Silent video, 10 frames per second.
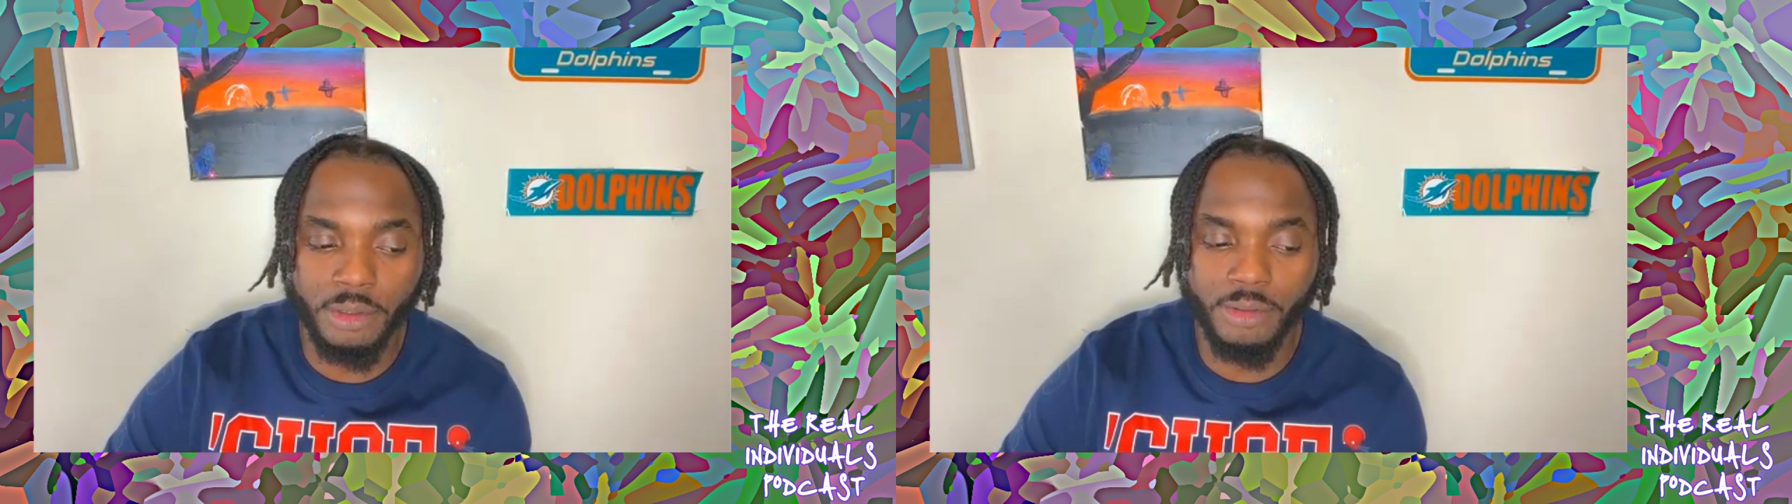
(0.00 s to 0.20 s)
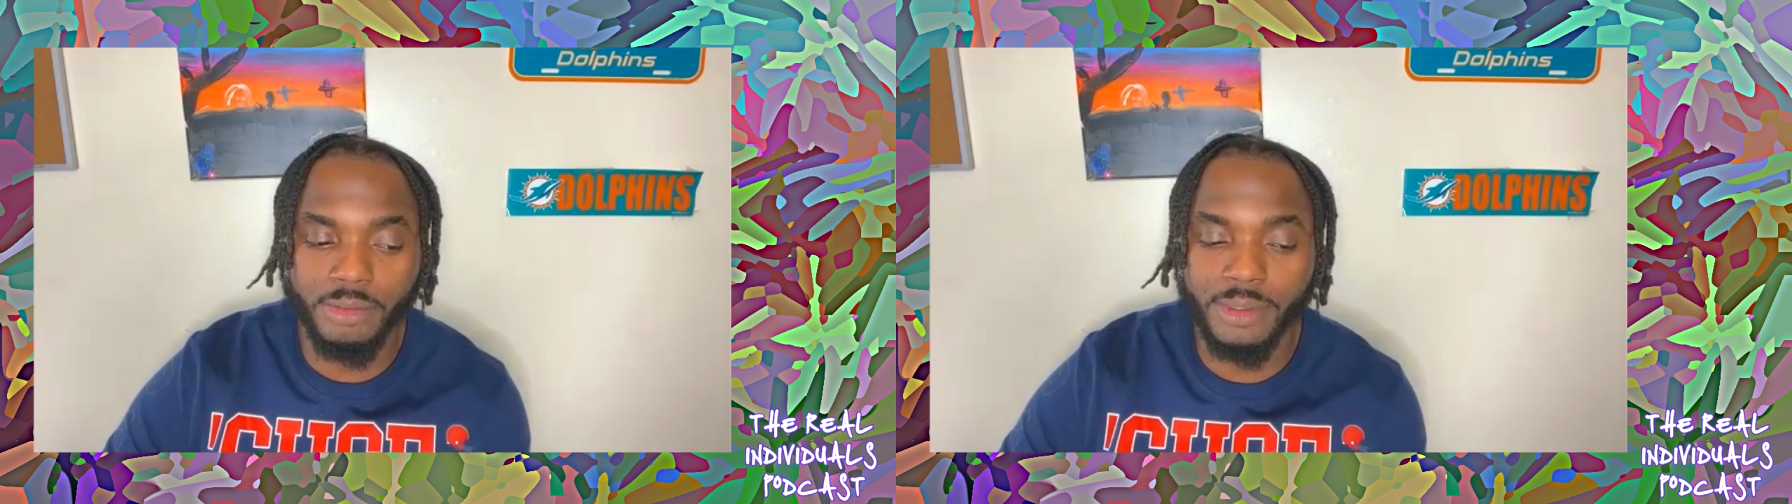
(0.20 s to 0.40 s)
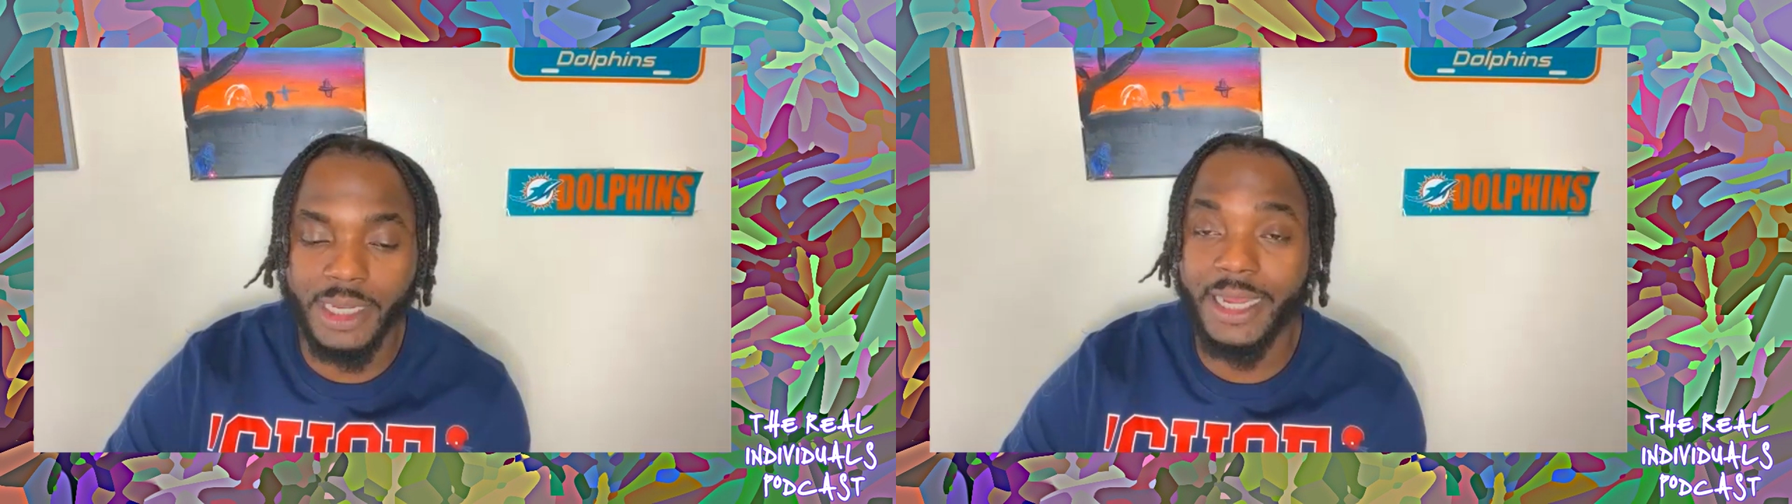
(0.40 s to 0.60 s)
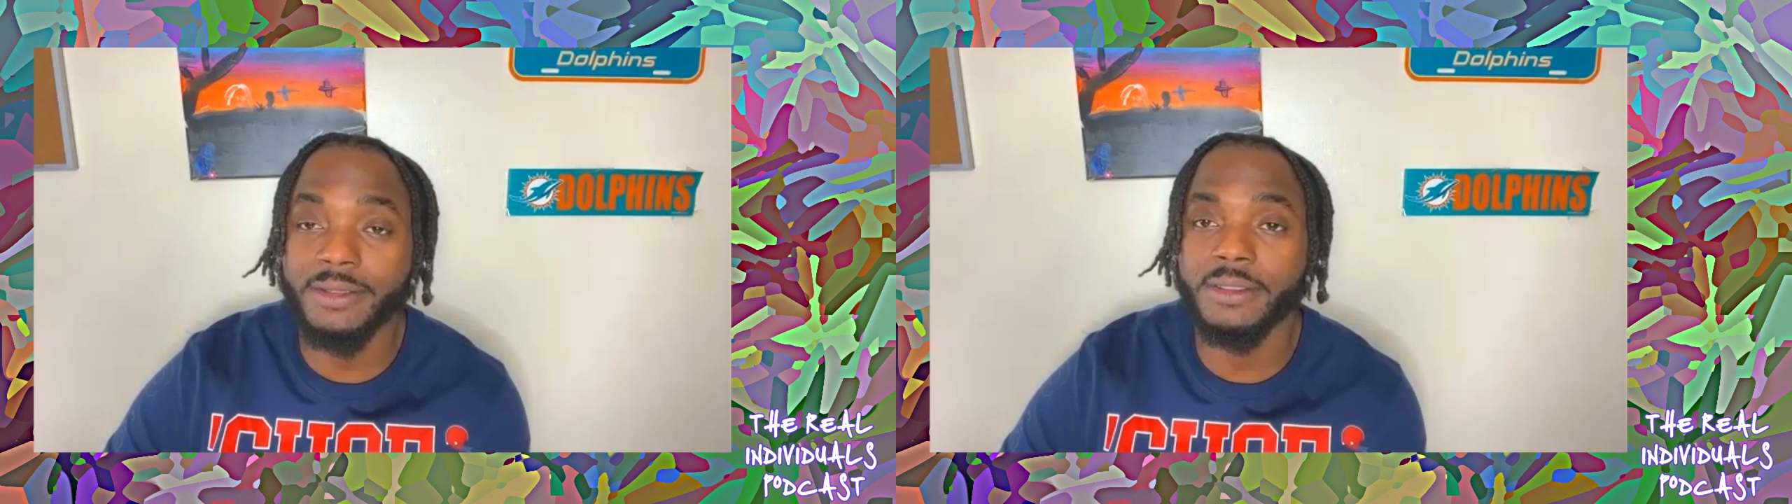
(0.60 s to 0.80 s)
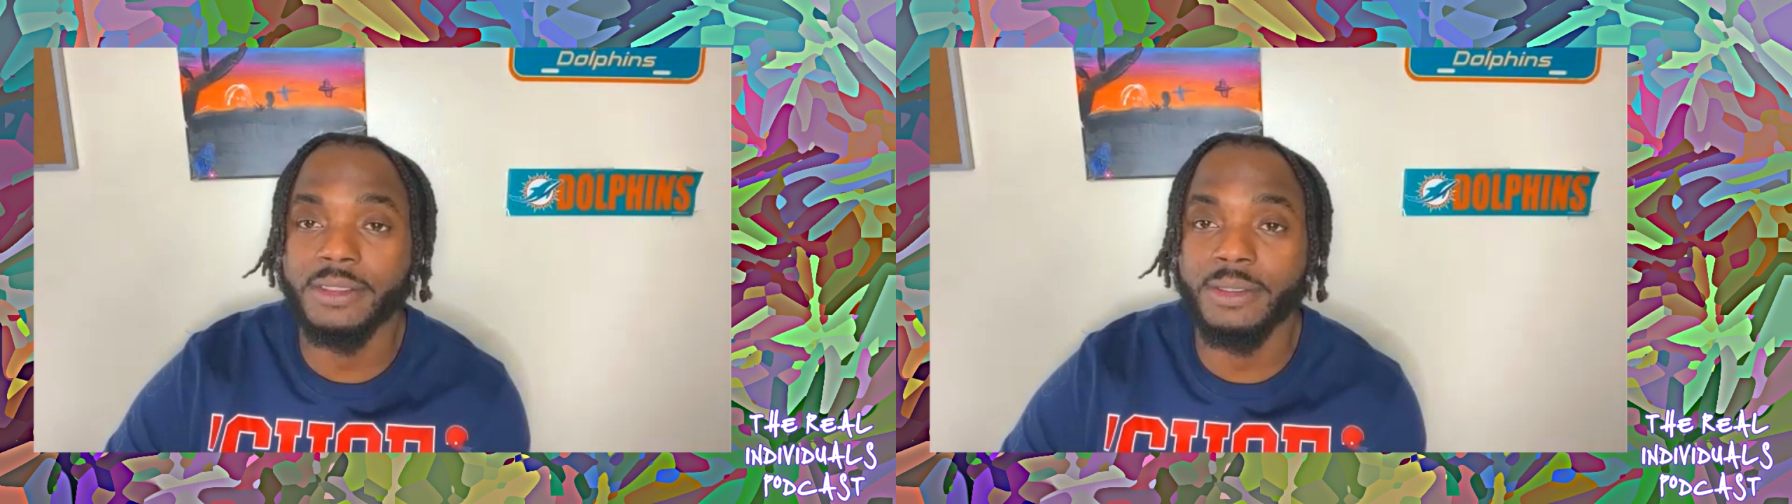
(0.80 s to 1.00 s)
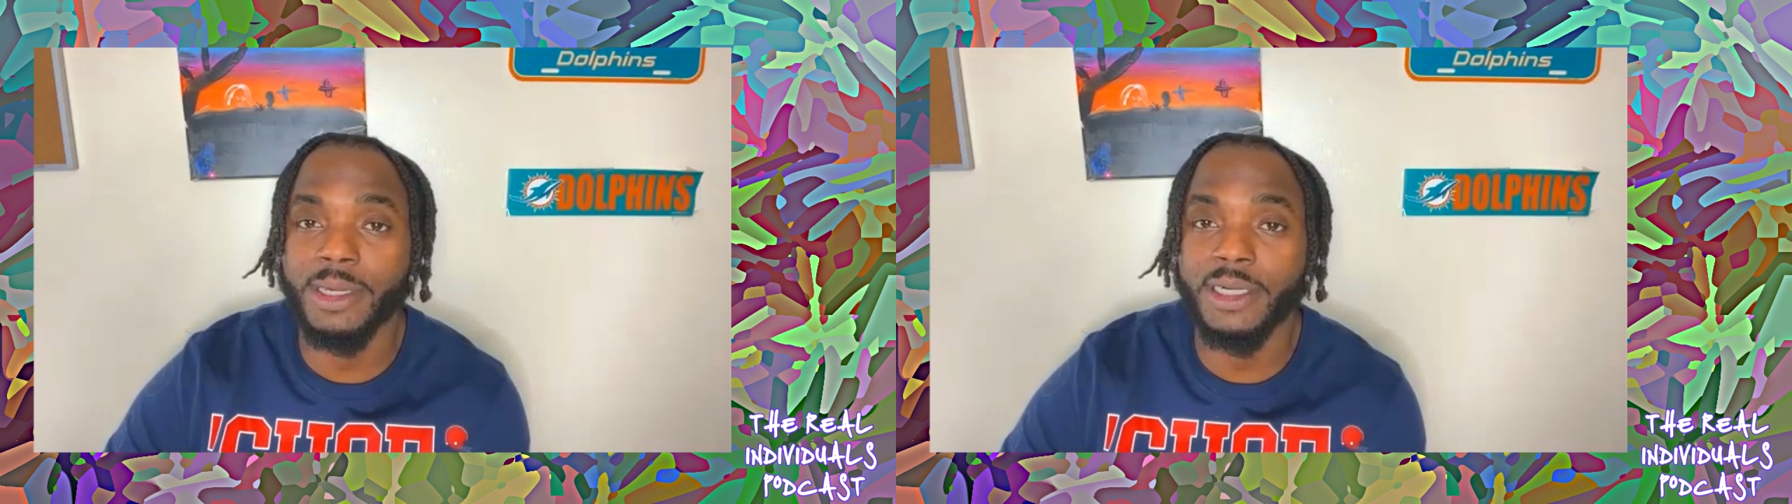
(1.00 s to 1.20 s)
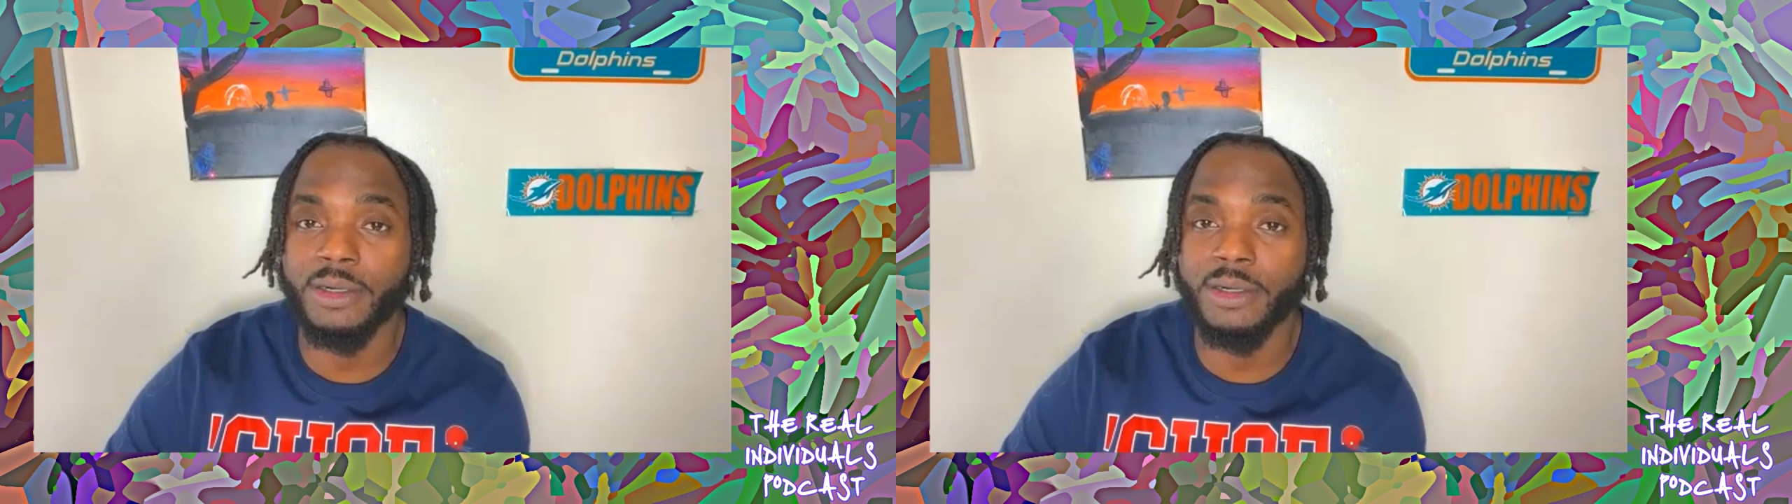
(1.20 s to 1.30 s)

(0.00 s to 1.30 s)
somebody